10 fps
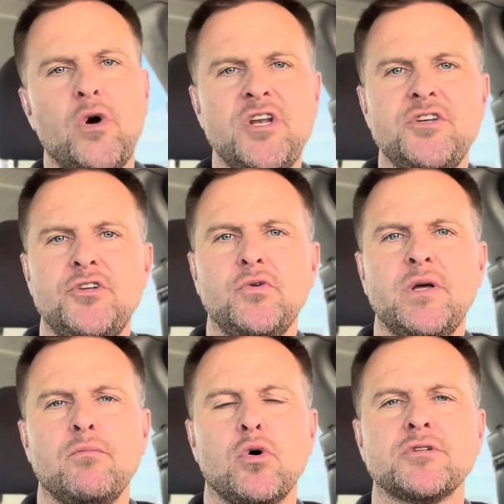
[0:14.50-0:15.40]
When
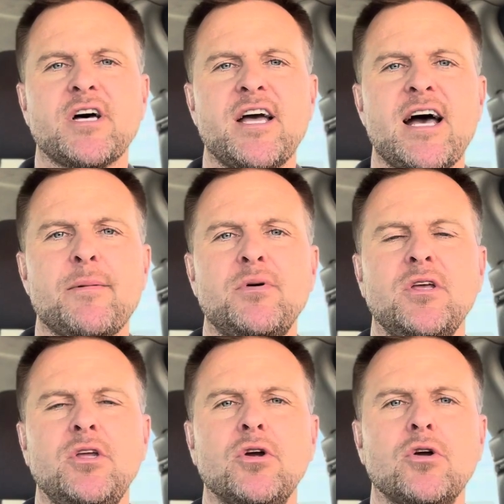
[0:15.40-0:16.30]
doing
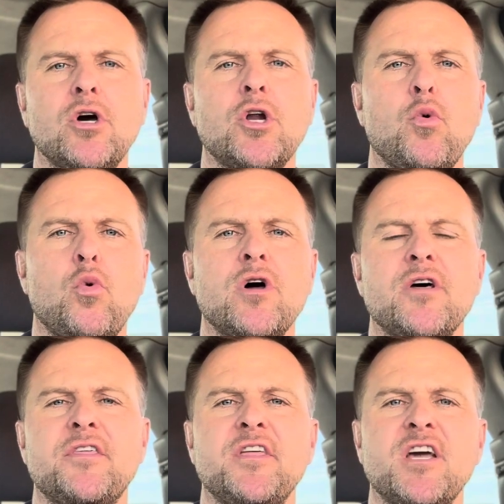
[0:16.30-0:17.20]
multi-apping, you're going to want
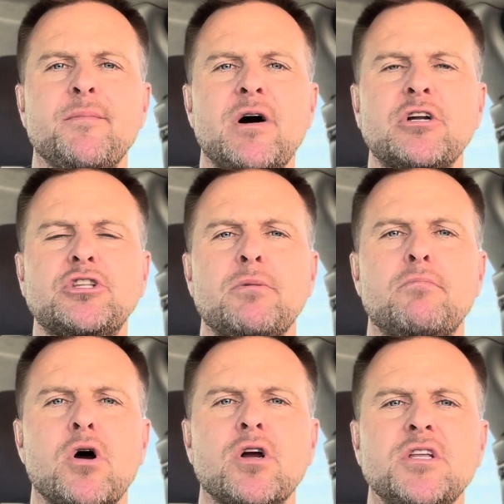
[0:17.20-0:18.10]
to think about the
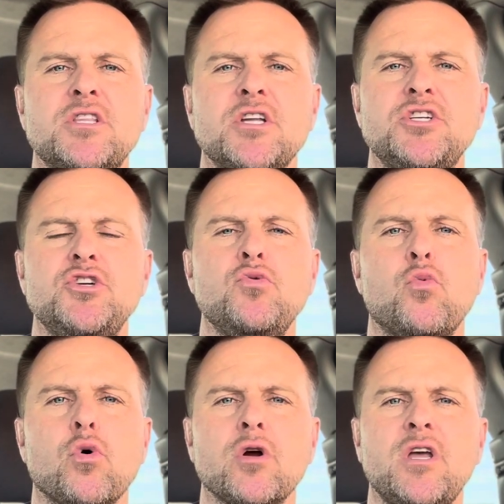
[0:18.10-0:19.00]
market that you
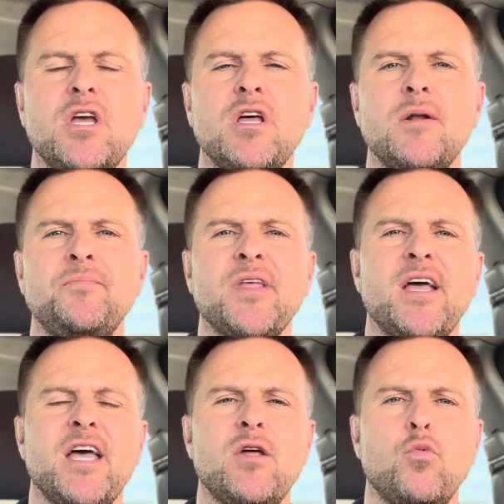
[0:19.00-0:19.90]
work in
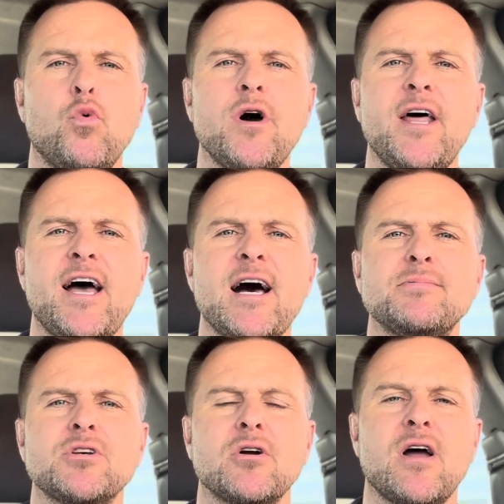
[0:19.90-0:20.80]
and what
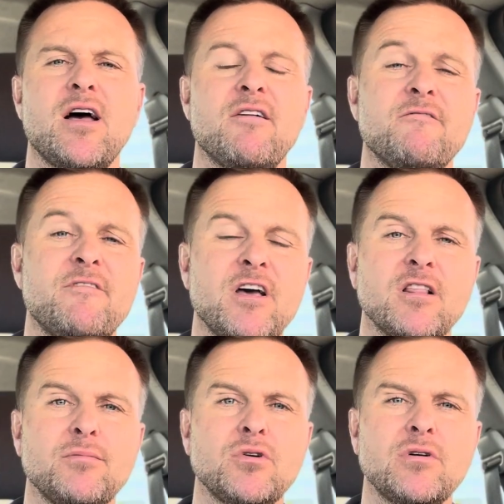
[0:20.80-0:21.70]
apps are
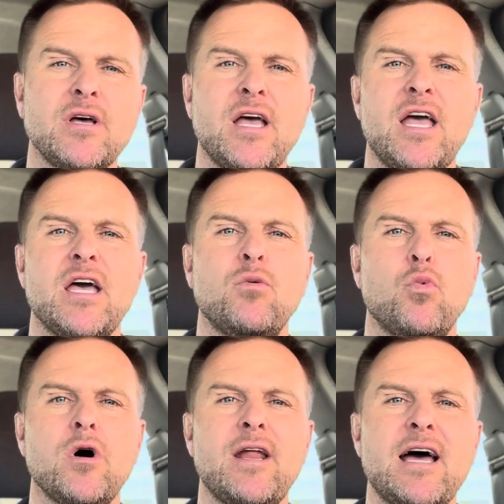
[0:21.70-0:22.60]
available
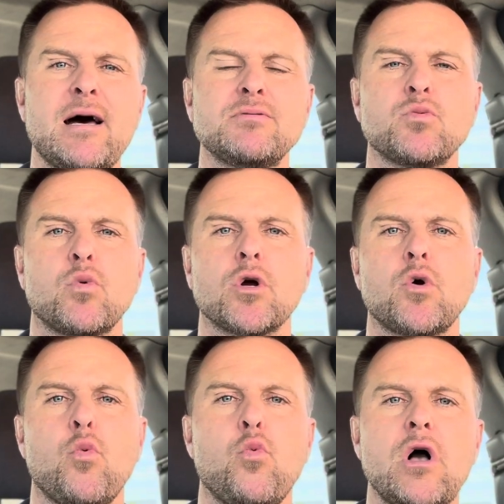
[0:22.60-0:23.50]
and what apps work
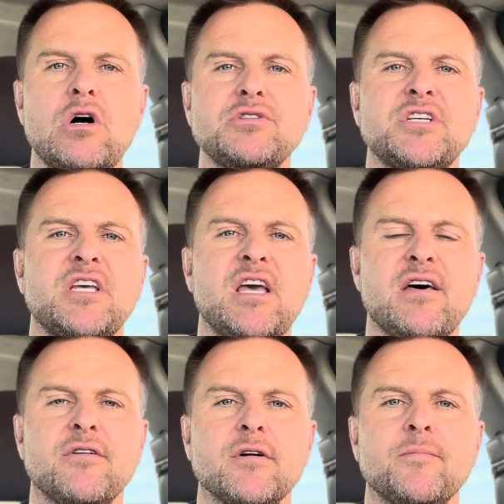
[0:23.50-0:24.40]
well
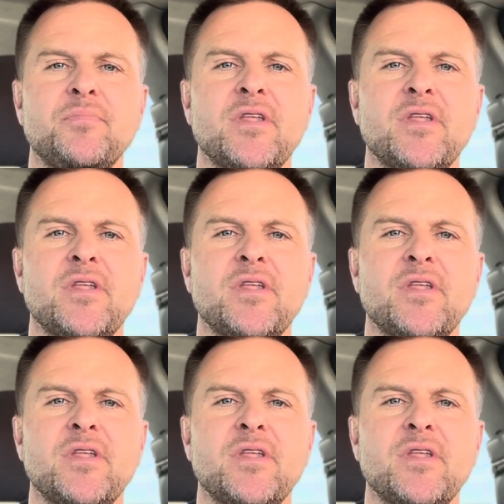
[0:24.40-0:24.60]
together.